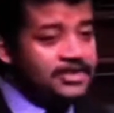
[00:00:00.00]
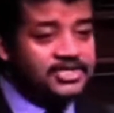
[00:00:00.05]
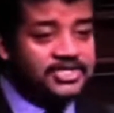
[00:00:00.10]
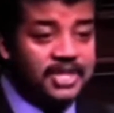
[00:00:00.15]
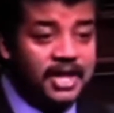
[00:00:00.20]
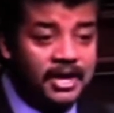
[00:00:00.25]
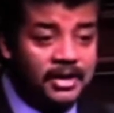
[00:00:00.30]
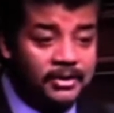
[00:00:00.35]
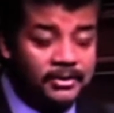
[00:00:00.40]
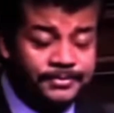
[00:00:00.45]

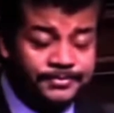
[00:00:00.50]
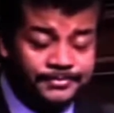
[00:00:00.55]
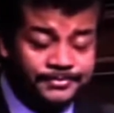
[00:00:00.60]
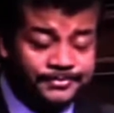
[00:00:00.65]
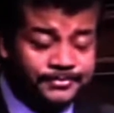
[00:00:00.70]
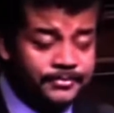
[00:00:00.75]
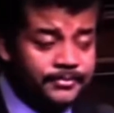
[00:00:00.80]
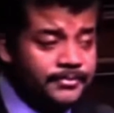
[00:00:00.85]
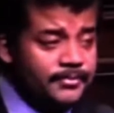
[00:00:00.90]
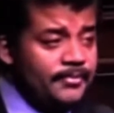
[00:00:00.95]
So
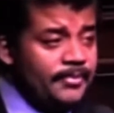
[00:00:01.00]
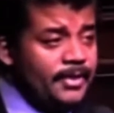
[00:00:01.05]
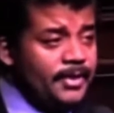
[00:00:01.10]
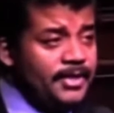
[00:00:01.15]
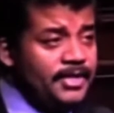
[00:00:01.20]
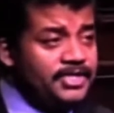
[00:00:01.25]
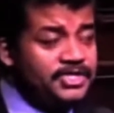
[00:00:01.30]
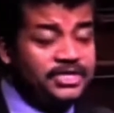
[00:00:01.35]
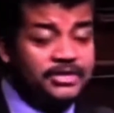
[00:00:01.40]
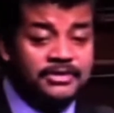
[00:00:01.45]

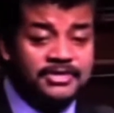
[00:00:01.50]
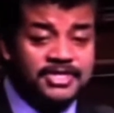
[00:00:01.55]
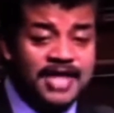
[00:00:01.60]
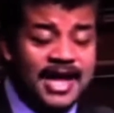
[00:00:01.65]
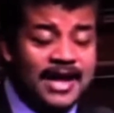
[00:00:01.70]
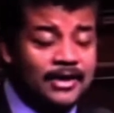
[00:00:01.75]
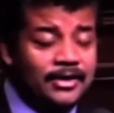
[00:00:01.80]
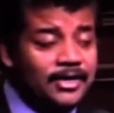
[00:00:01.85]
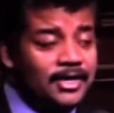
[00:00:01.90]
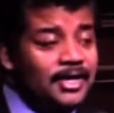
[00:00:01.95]
it turns
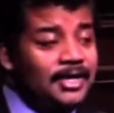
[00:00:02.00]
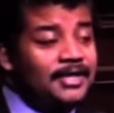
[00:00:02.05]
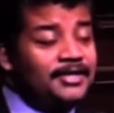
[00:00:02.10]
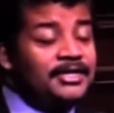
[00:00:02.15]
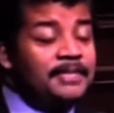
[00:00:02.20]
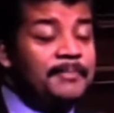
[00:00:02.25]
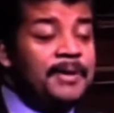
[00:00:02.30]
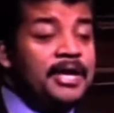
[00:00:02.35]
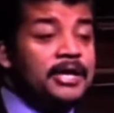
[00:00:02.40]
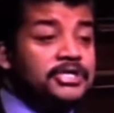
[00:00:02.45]
out
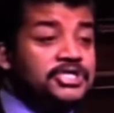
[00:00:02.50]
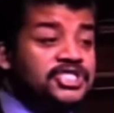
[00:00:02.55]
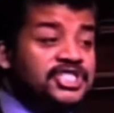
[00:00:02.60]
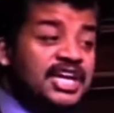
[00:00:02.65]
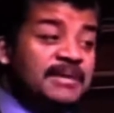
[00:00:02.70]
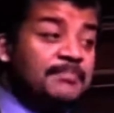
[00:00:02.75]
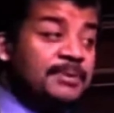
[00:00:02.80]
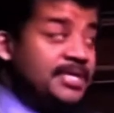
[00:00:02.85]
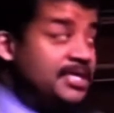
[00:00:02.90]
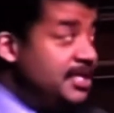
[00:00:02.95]
the
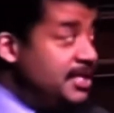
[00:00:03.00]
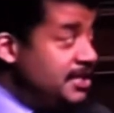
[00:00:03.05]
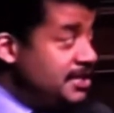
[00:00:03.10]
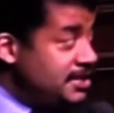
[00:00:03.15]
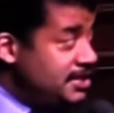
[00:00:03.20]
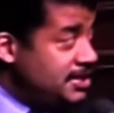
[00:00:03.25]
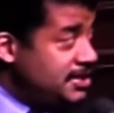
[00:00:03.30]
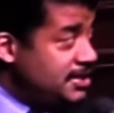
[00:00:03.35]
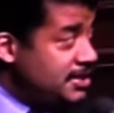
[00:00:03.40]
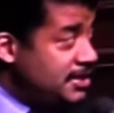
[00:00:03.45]

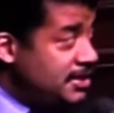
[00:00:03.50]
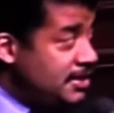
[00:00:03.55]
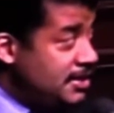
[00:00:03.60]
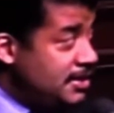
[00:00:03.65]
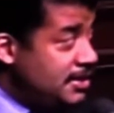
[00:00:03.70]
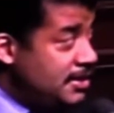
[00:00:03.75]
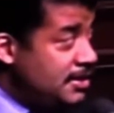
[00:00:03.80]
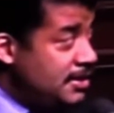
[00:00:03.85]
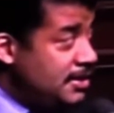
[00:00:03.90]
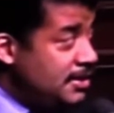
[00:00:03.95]
pear-shapedness
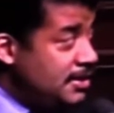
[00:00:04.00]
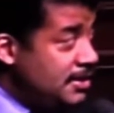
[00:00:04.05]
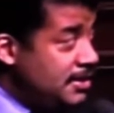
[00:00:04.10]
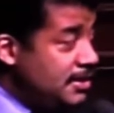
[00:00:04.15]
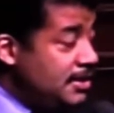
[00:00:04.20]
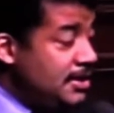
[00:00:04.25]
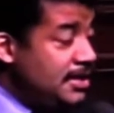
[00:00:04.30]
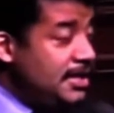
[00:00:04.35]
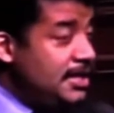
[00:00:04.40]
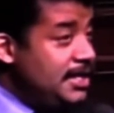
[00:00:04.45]

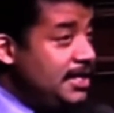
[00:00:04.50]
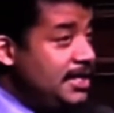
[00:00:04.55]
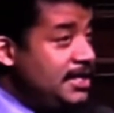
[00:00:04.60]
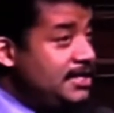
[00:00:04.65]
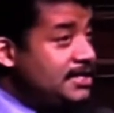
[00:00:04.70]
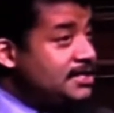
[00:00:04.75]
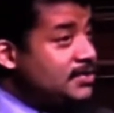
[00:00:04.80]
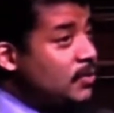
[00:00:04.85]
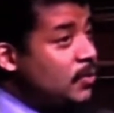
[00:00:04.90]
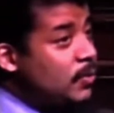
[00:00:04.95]

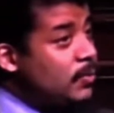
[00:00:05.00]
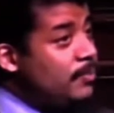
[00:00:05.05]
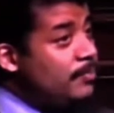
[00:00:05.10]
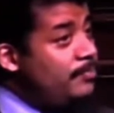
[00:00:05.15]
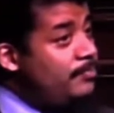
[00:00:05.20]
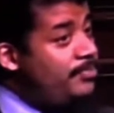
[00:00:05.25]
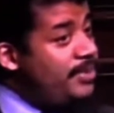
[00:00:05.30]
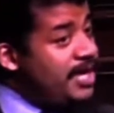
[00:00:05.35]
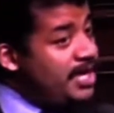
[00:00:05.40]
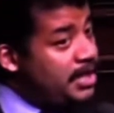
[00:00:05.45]
is
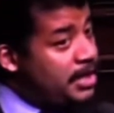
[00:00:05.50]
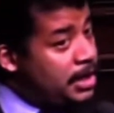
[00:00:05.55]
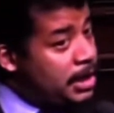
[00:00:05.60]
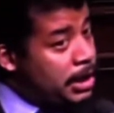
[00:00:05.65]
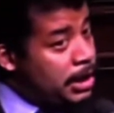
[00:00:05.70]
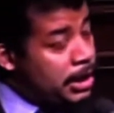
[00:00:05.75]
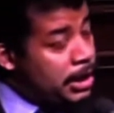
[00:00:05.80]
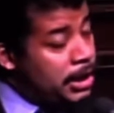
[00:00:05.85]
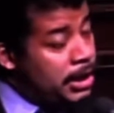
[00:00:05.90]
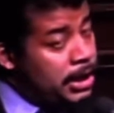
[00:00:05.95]

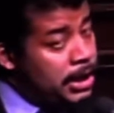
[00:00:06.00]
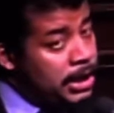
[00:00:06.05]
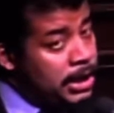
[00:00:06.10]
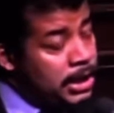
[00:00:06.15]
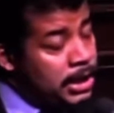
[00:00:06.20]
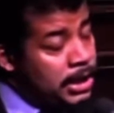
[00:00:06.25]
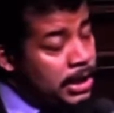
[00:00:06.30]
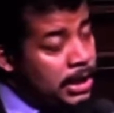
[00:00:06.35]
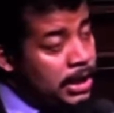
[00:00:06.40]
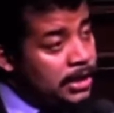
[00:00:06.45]
bigger
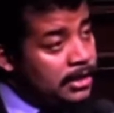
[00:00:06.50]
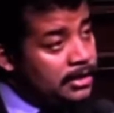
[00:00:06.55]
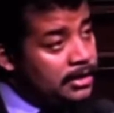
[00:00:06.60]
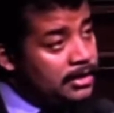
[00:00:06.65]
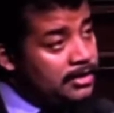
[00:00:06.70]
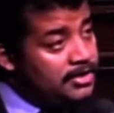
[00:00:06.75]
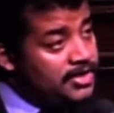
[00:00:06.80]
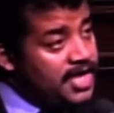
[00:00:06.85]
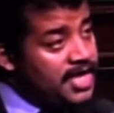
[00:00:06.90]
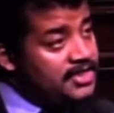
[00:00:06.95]

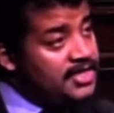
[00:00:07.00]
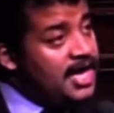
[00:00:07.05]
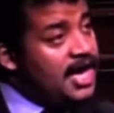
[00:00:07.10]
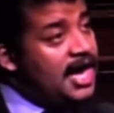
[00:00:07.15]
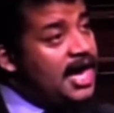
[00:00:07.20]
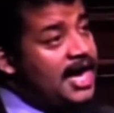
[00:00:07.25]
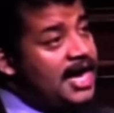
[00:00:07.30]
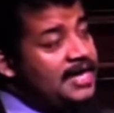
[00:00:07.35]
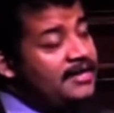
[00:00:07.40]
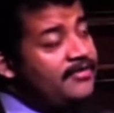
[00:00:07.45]
than the
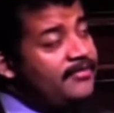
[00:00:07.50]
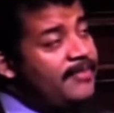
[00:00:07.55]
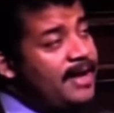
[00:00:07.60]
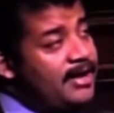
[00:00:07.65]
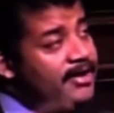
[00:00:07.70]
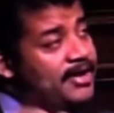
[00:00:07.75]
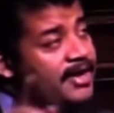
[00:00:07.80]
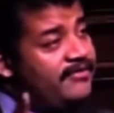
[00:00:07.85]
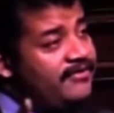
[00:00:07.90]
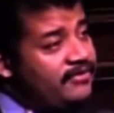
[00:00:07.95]
height of
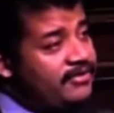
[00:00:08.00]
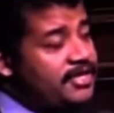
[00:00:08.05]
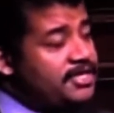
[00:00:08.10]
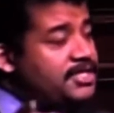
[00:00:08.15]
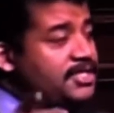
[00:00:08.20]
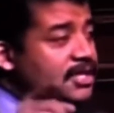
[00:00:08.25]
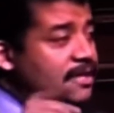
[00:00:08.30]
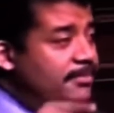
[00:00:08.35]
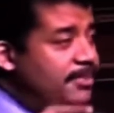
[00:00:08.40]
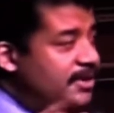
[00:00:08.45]
Mount
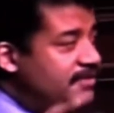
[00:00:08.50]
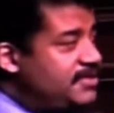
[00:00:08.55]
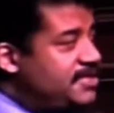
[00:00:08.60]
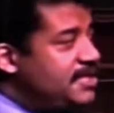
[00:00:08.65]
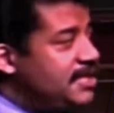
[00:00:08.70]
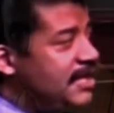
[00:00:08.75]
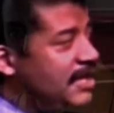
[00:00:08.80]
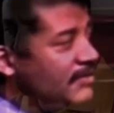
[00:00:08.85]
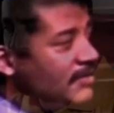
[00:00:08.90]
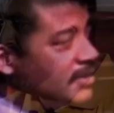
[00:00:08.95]
Everest above
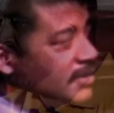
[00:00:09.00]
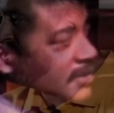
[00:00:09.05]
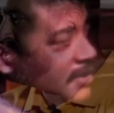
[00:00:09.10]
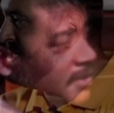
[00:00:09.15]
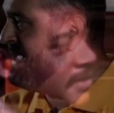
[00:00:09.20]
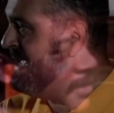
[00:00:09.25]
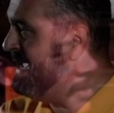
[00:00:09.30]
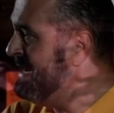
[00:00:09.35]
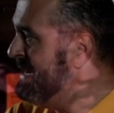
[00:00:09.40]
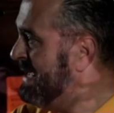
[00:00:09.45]
sea level. Who's
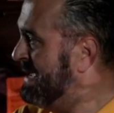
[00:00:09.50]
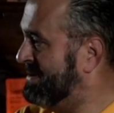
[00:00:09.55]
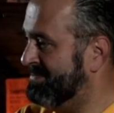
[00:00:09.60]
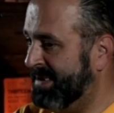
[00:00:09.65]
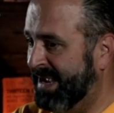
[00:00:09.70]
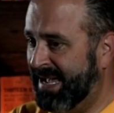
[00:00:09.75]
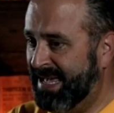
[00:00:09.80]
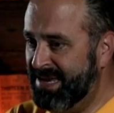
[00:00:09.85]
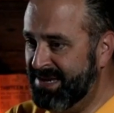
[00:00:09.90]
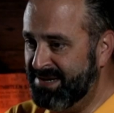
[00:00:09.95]
the idiot,
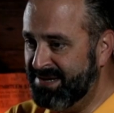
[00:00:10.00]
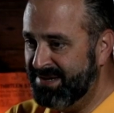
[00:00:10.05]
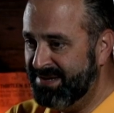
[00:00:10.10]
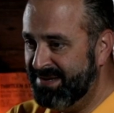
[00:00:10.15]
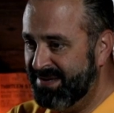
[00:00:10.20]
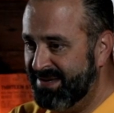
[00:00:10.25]
man?